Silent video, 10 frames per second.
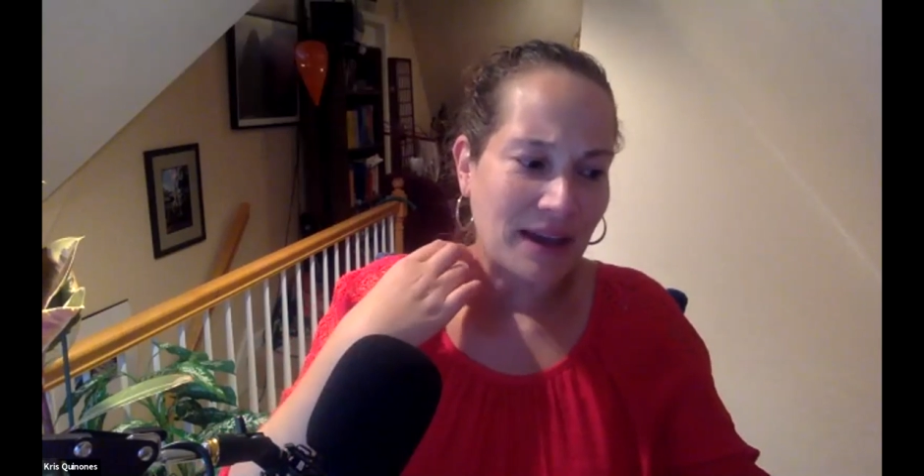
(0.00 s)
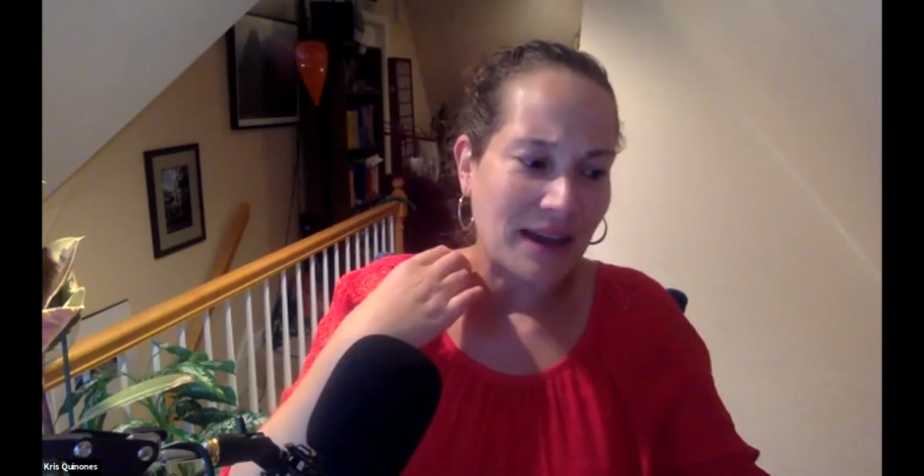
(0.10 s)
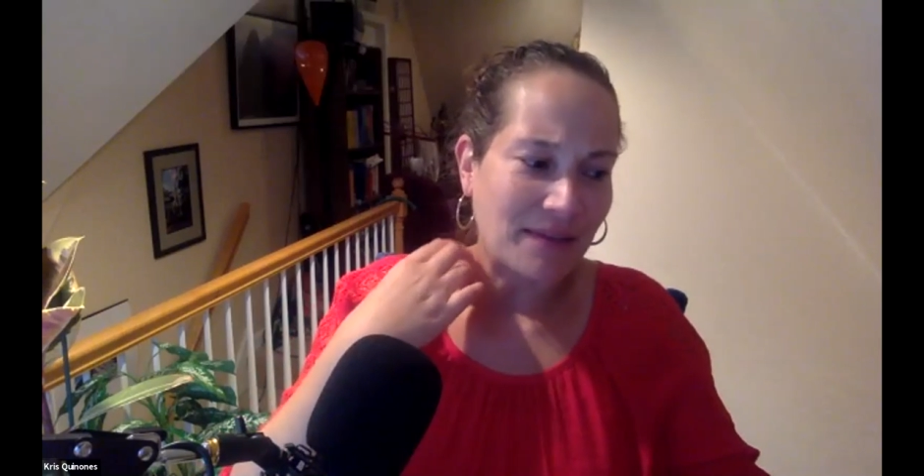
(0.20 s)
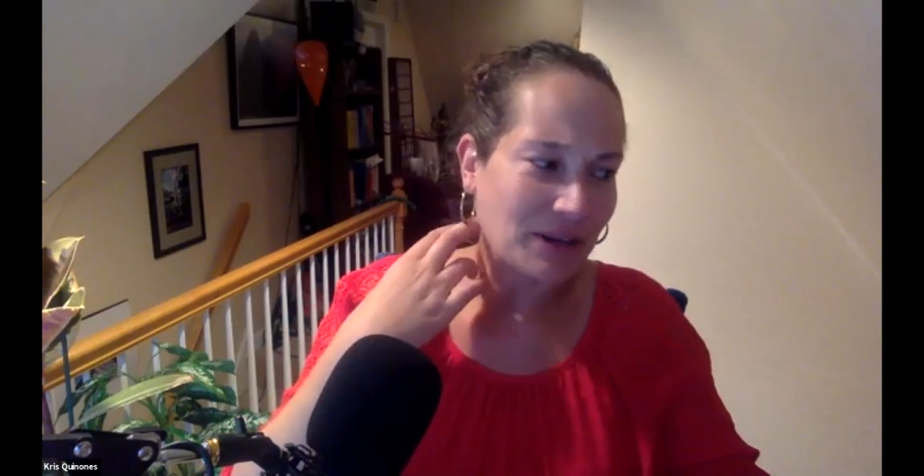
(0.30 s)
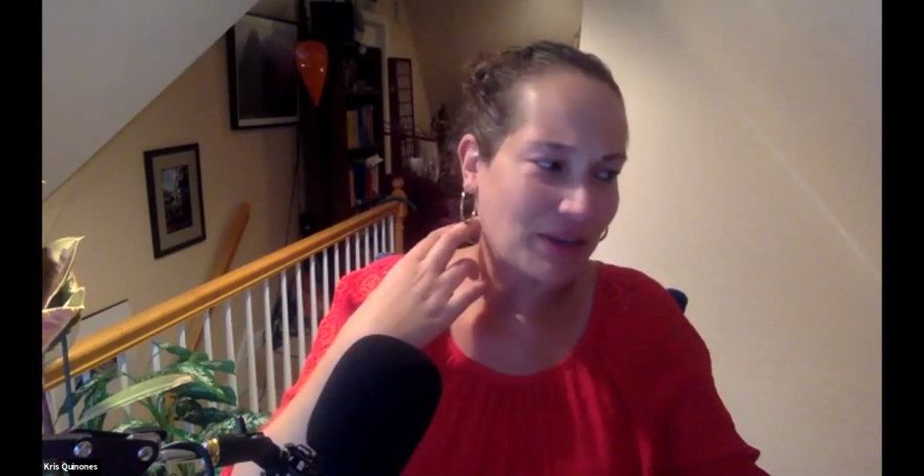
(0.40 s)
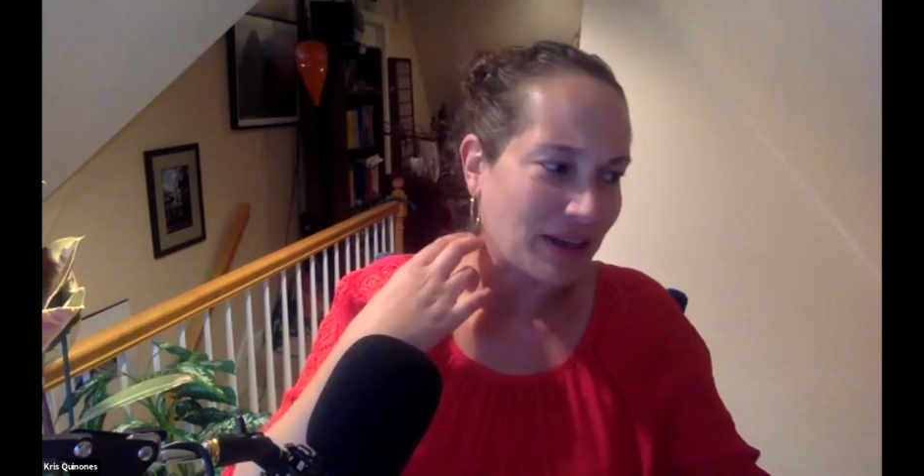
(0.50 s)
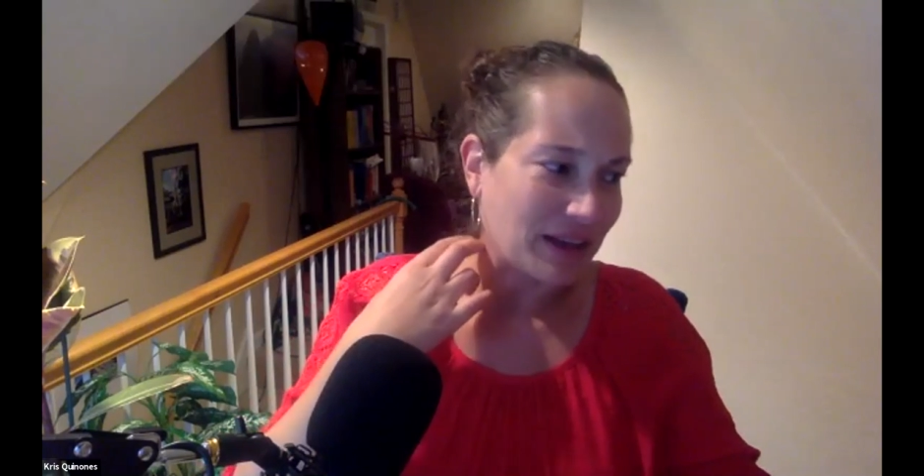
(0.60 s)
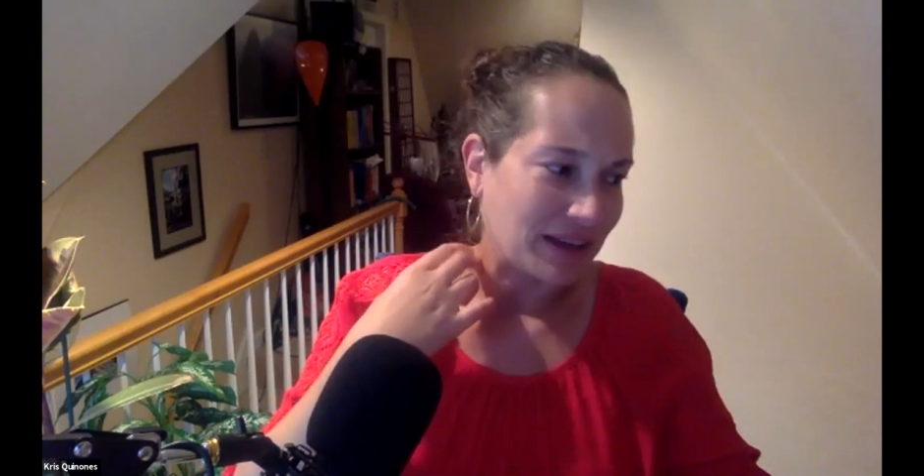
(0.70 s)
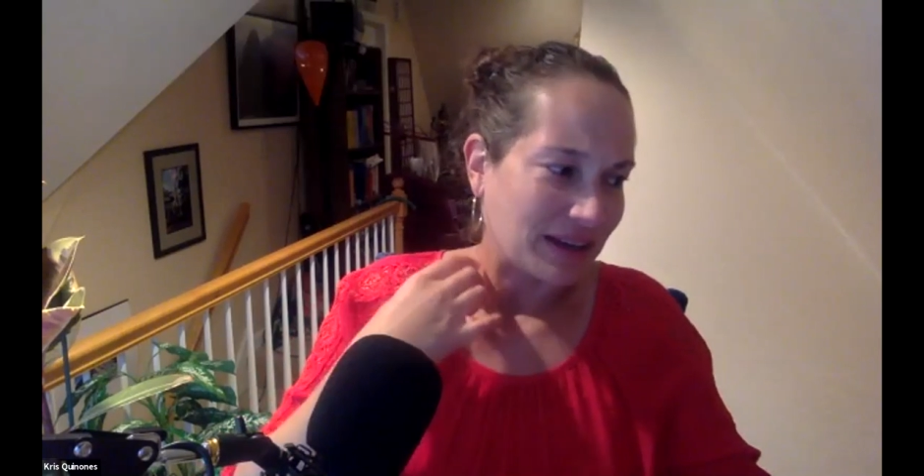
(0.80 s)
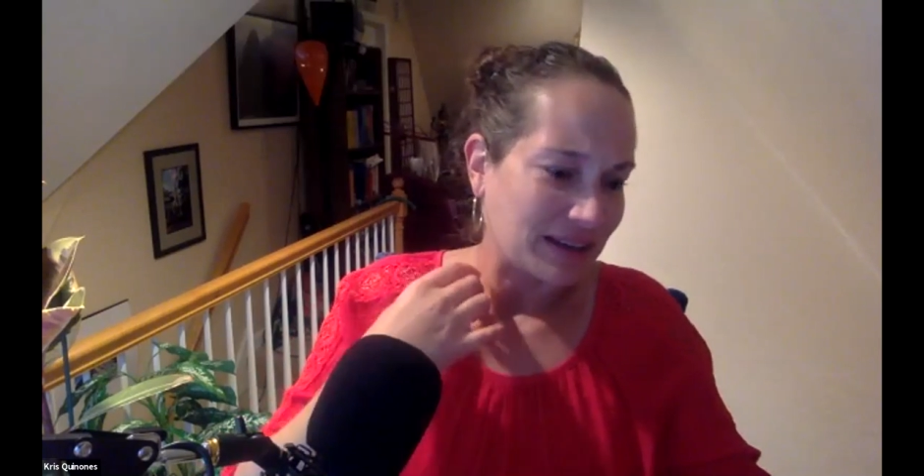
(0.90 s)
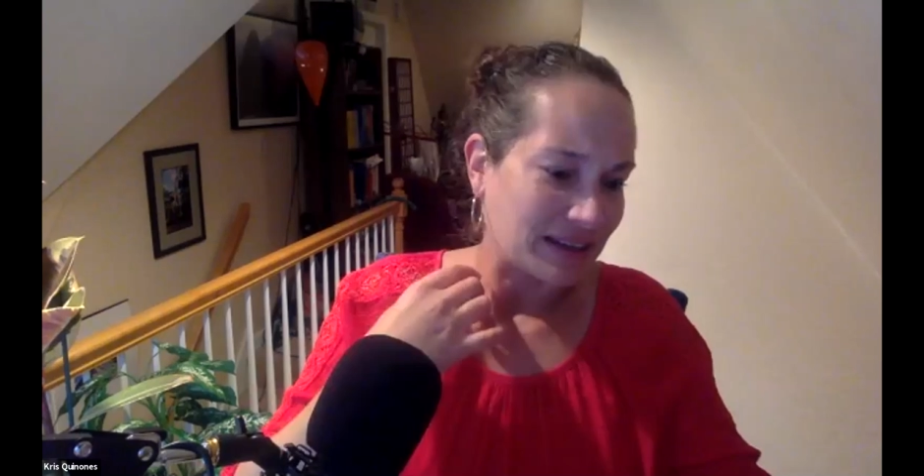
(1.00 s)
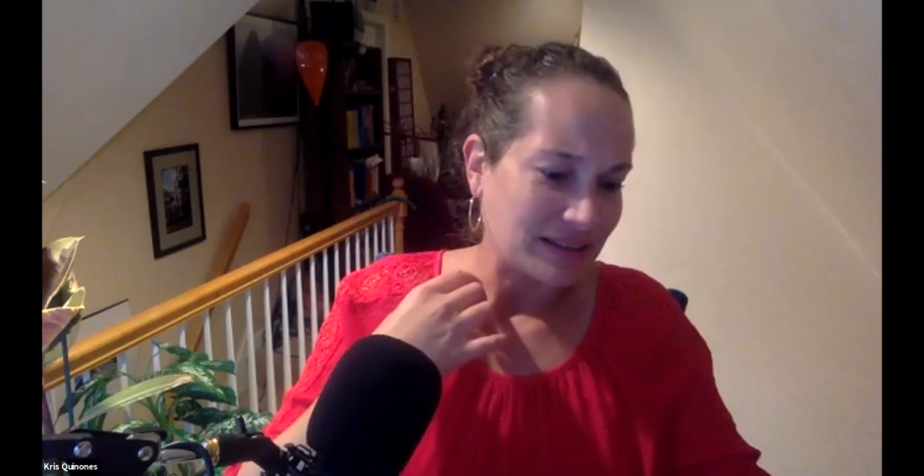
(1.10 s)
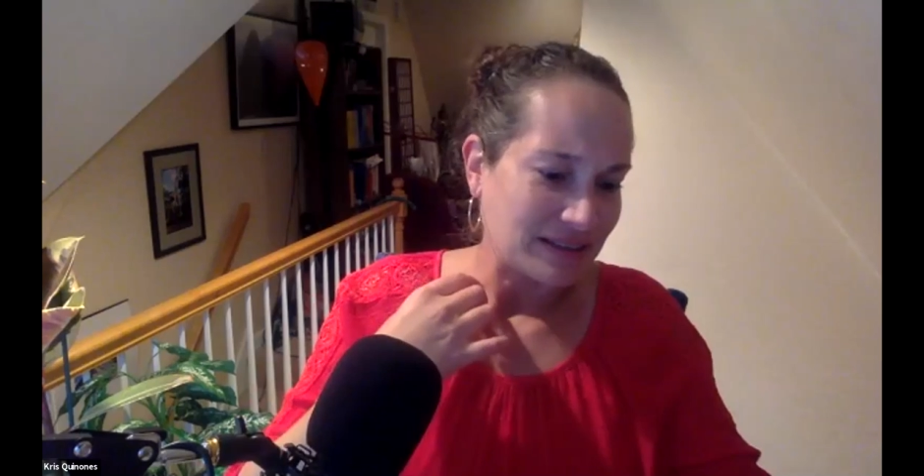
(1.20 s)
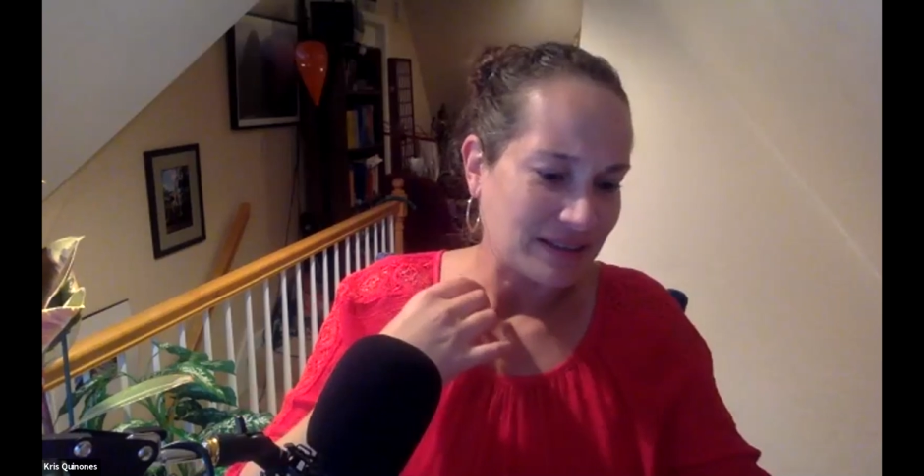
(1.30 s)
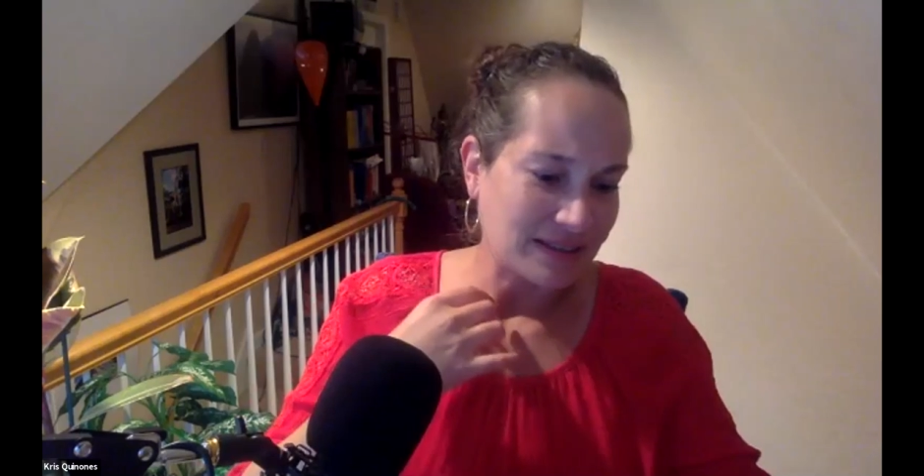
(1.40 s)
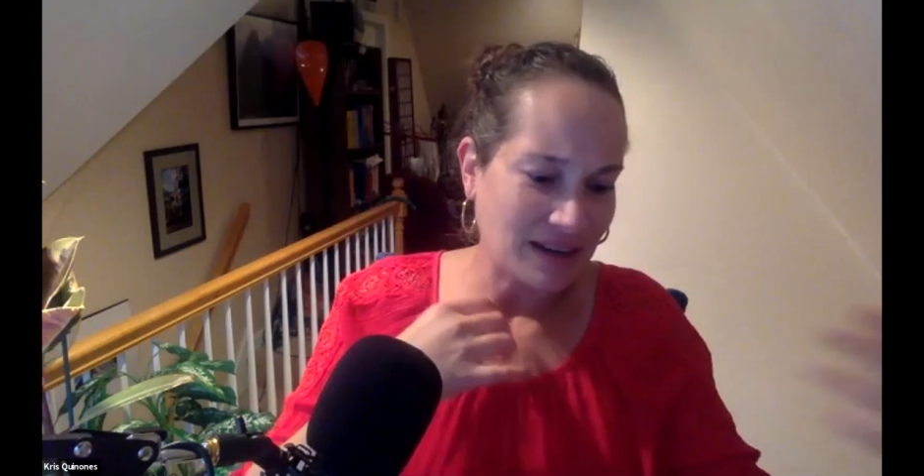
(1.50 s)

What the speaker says: Everything is